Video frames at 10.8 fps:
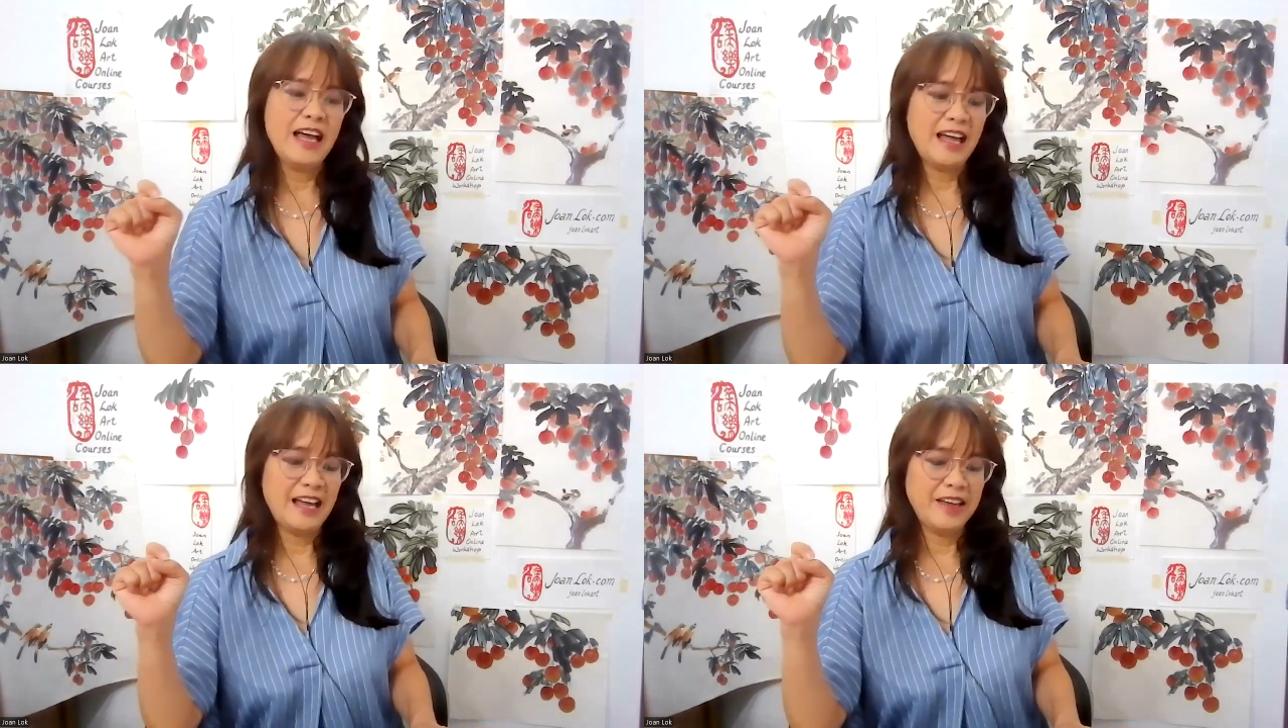
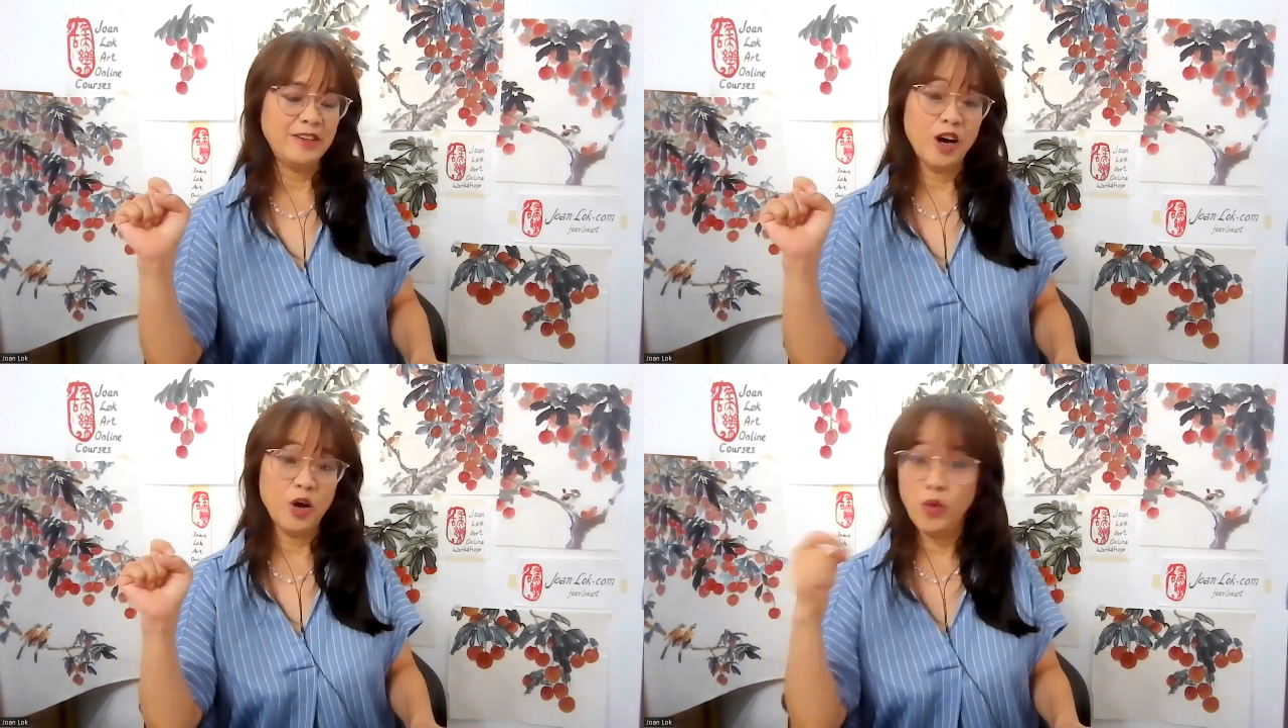
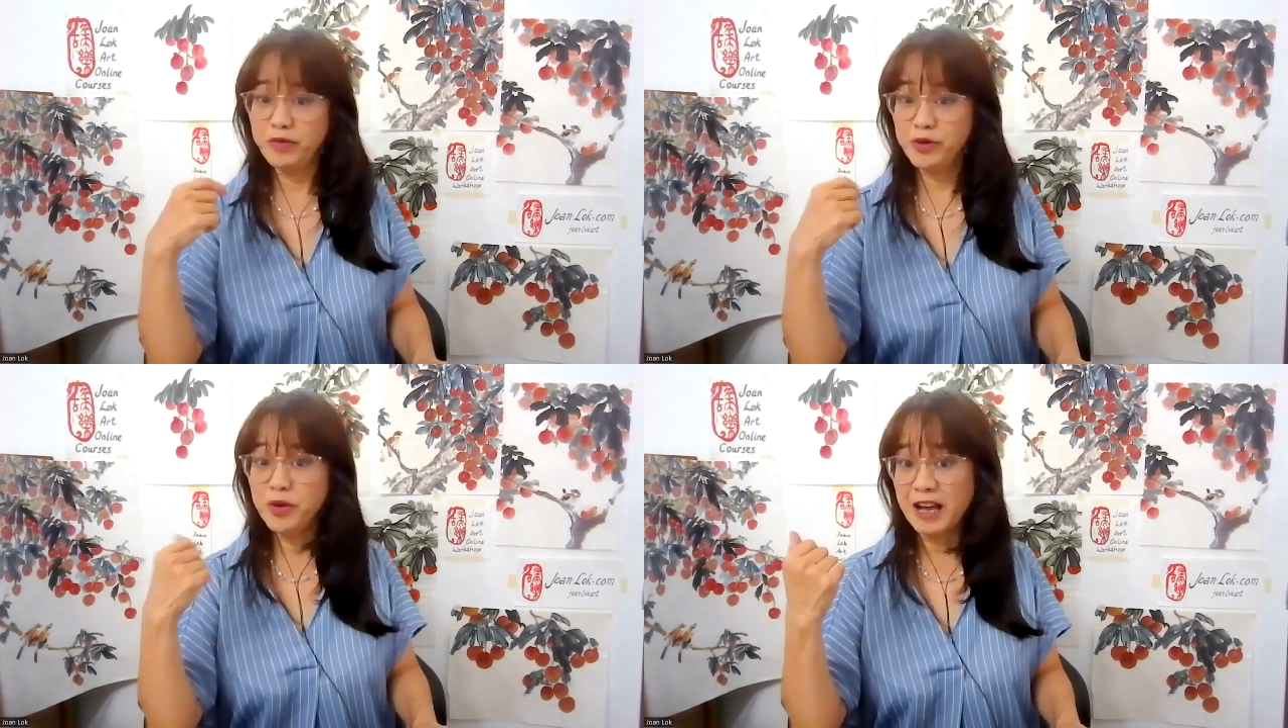And
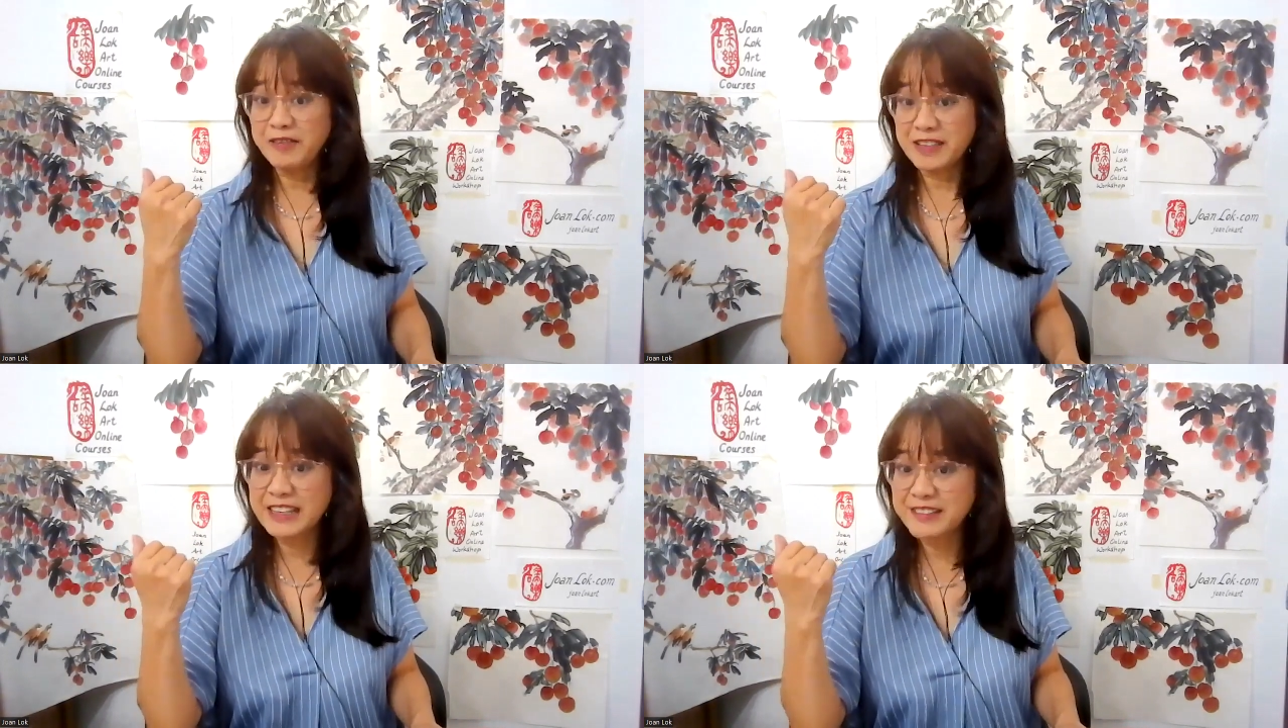if you
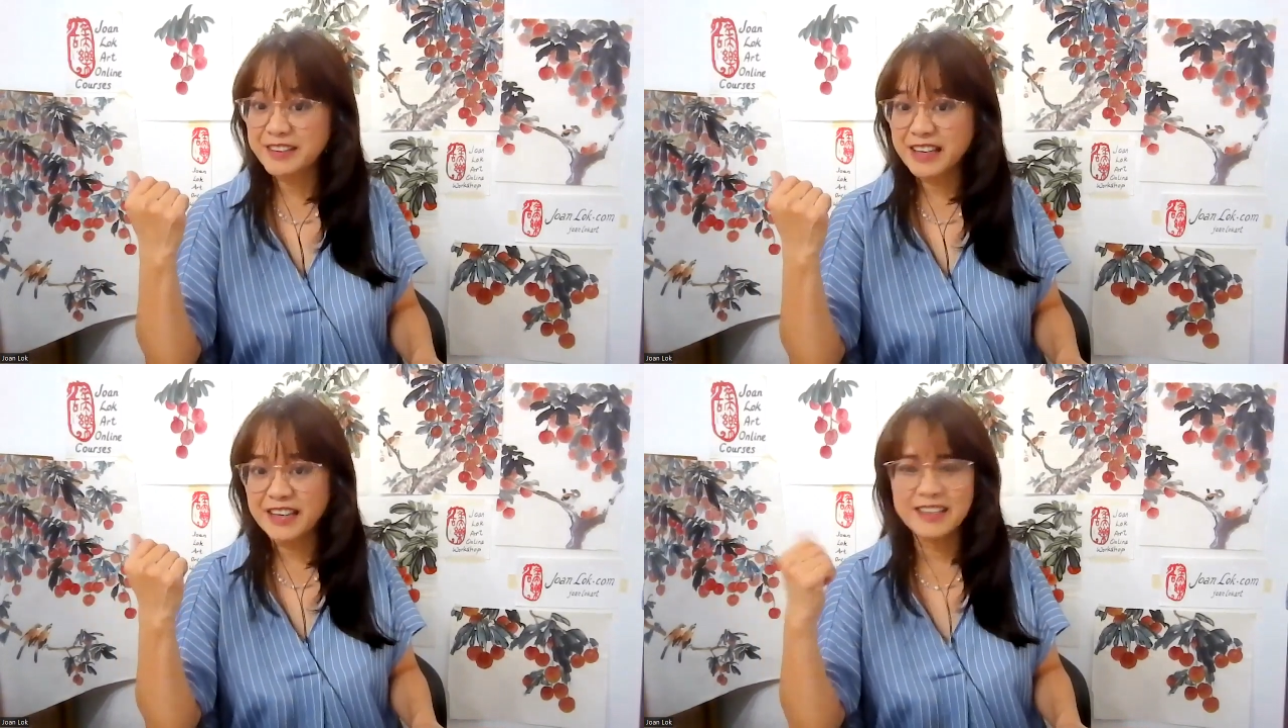have
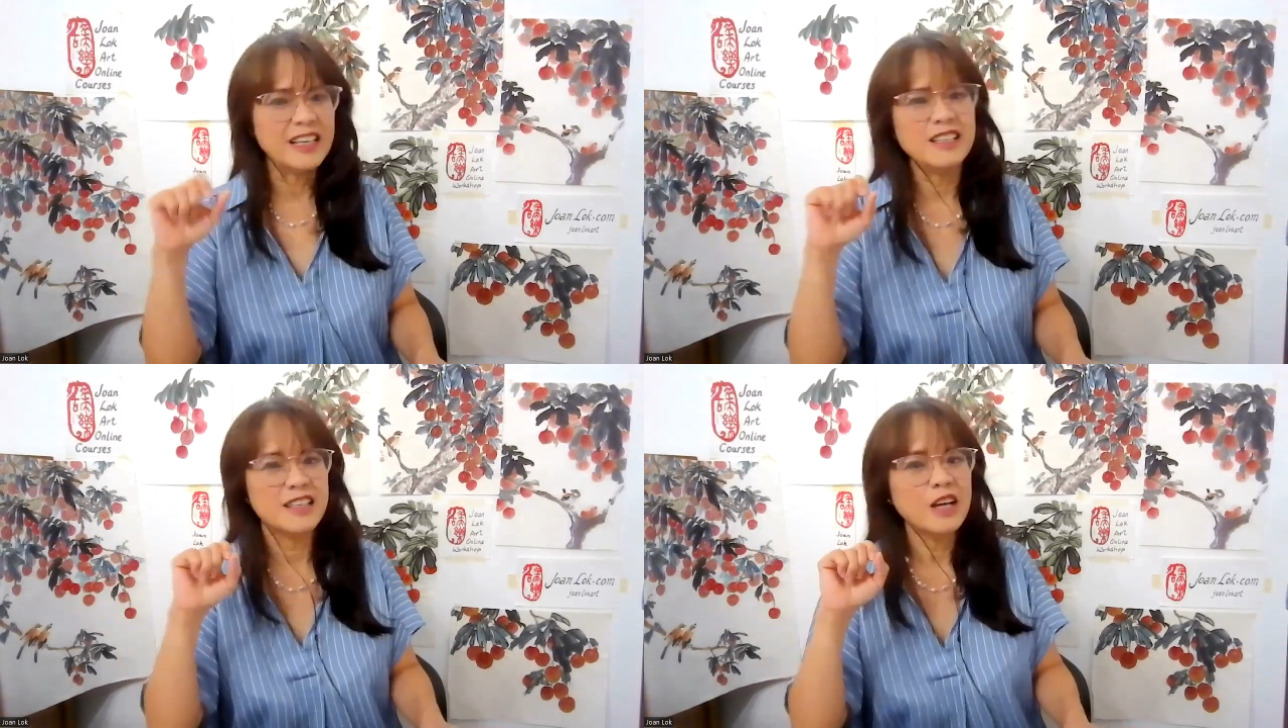eaten it,
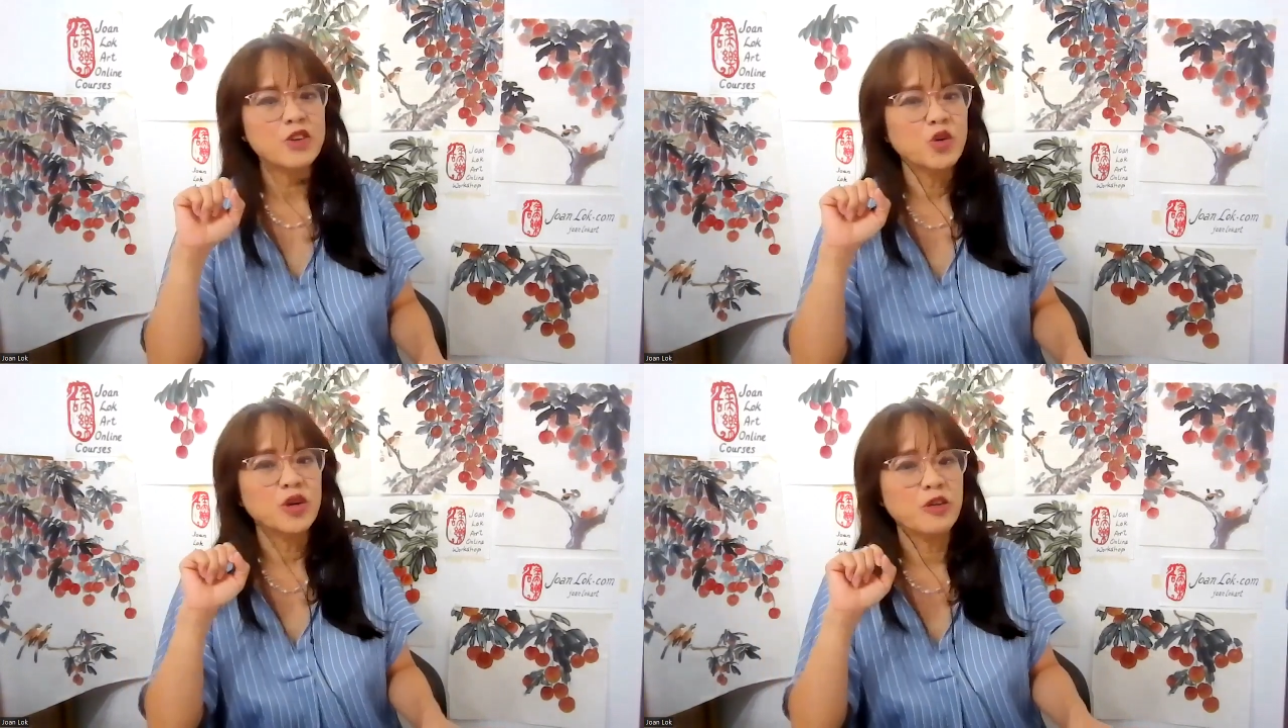it's
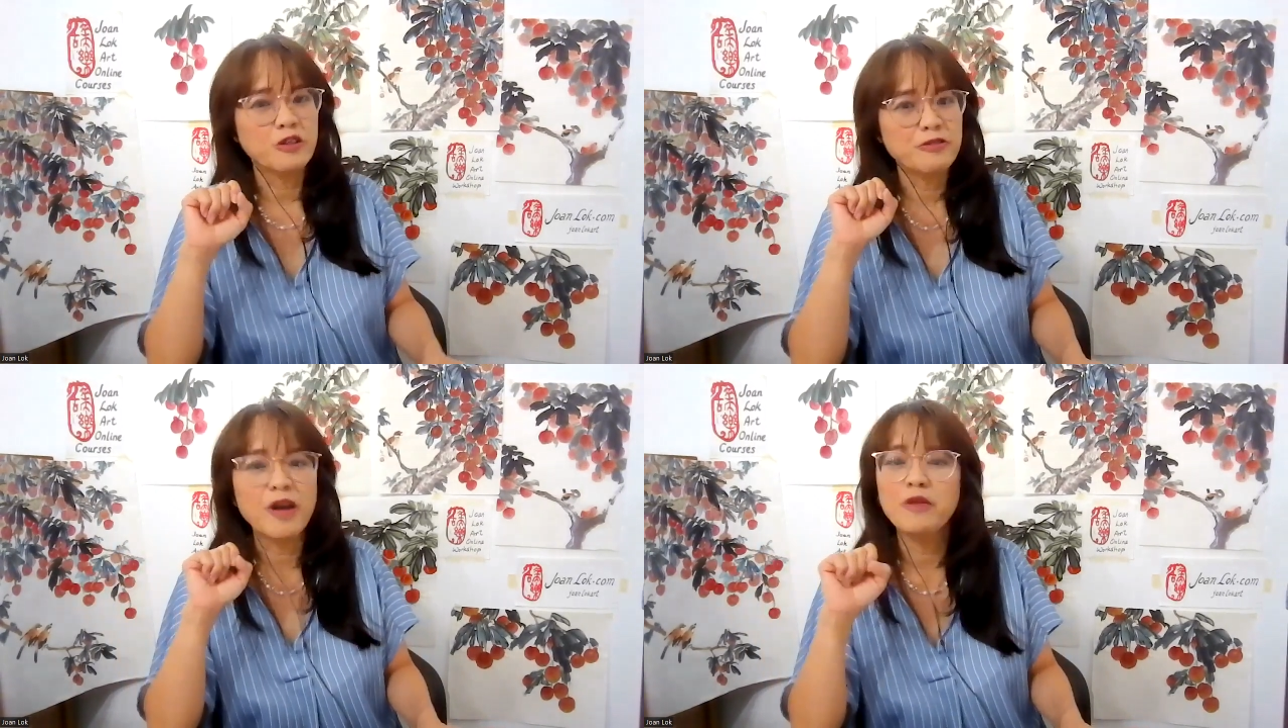actually
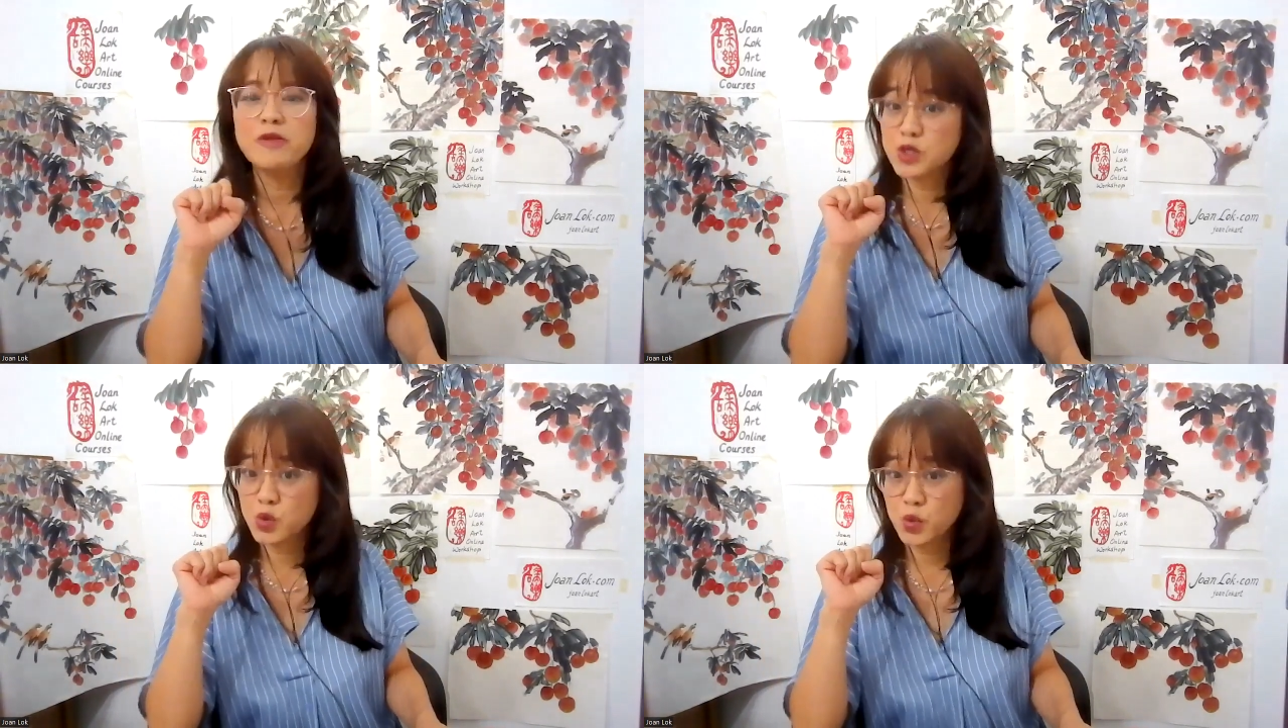
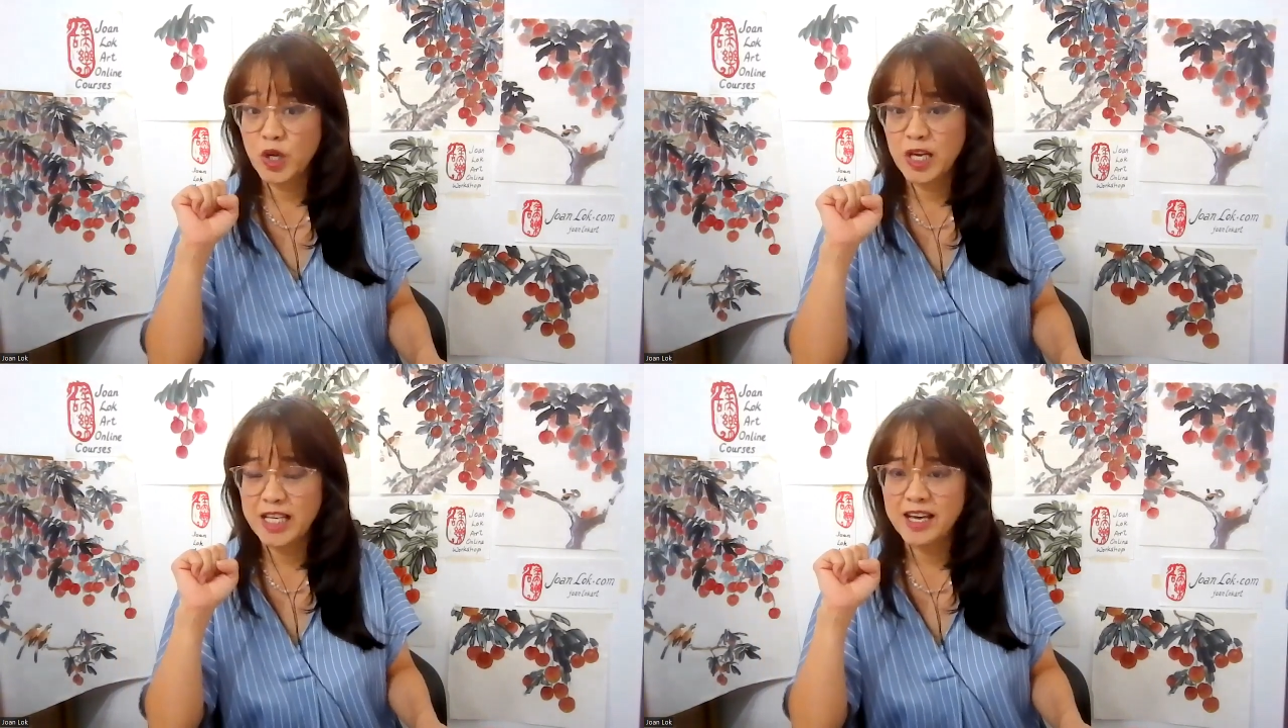very
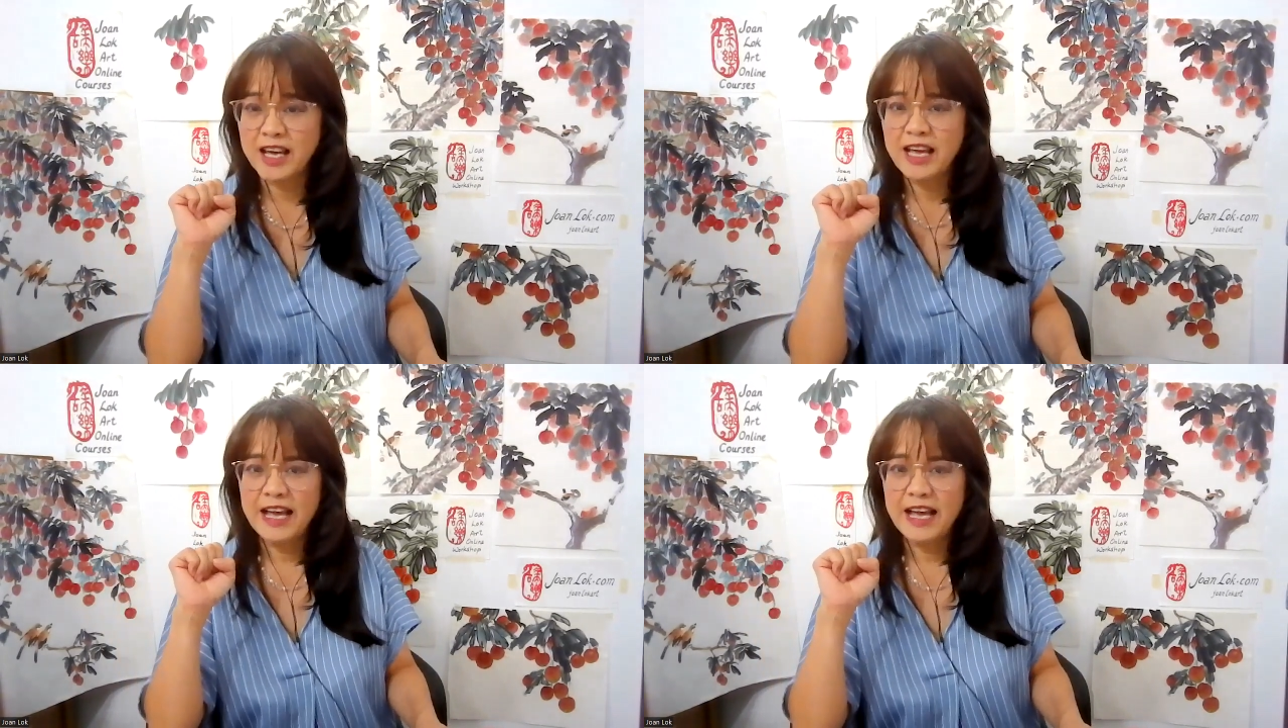sweet.